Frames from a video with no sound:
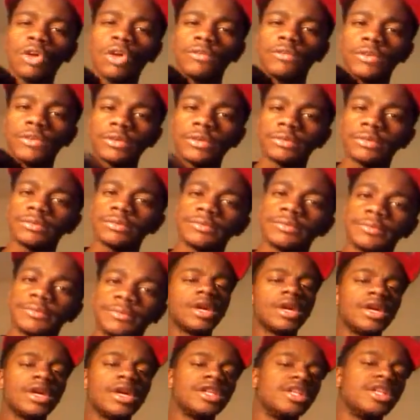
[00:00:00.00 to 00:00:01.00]
Over.
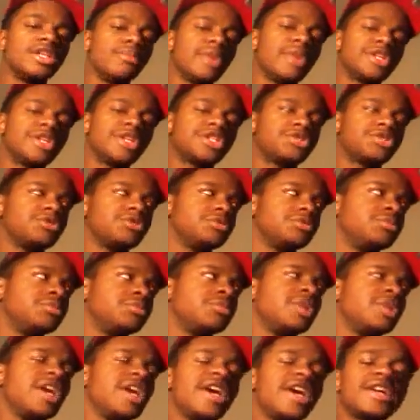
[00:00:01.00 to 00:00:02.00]
The mainstream.
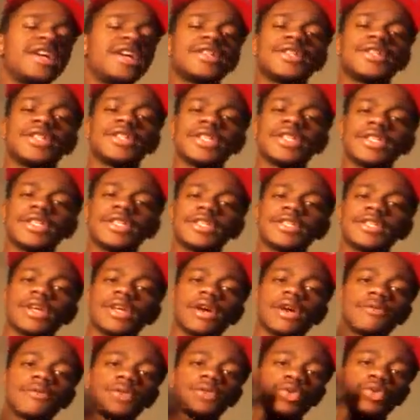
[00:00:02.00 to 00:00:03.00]
It consists
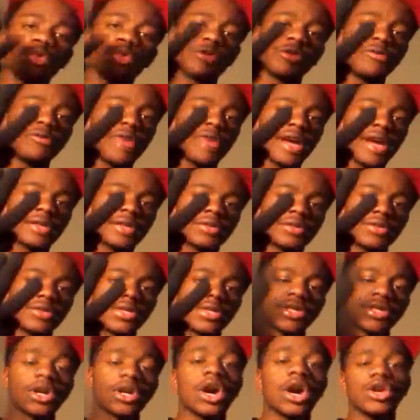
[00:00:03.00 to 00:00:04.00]
of three
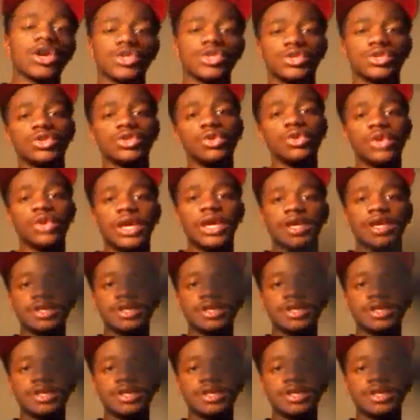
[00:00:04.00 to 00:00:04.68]
factors, also known